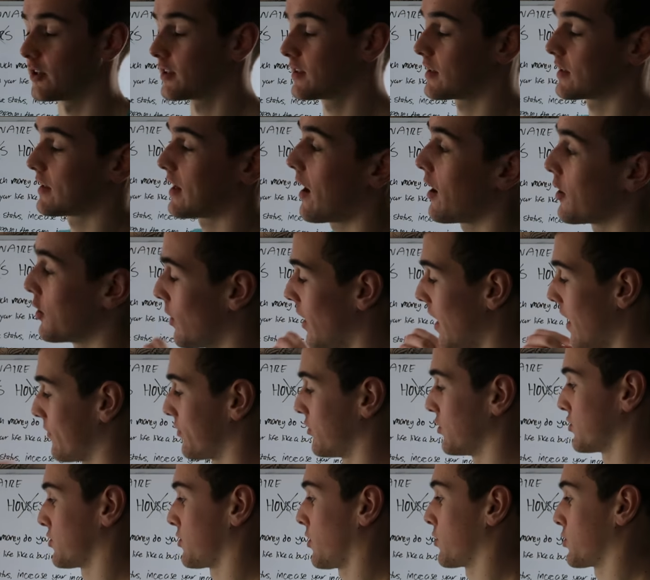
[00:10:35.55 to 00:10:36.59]
This is how you
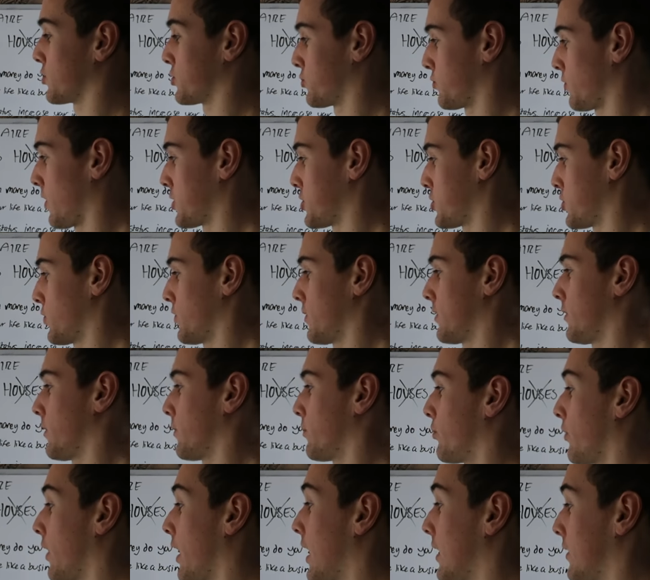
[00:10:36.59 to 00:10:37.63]
have to start structuring
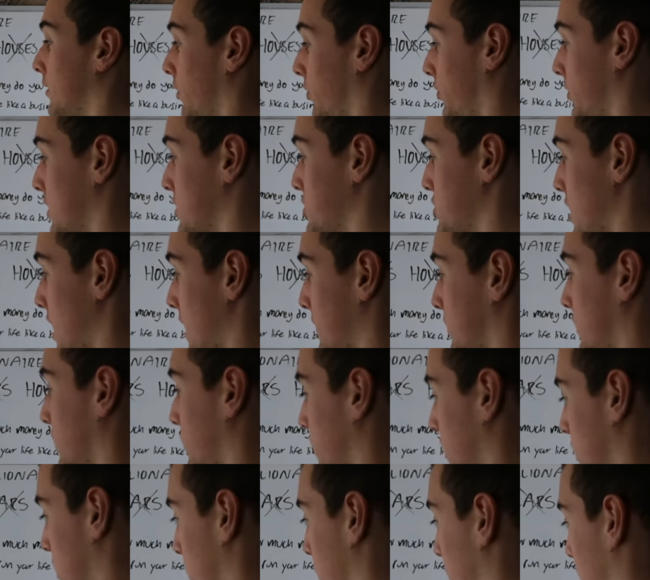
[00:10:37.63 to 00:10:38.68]
your brain, the things you have to
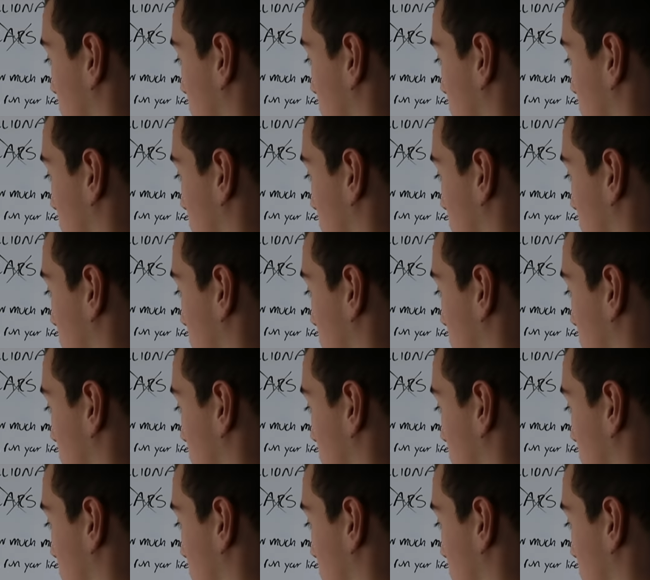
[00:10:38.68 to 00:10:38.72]
think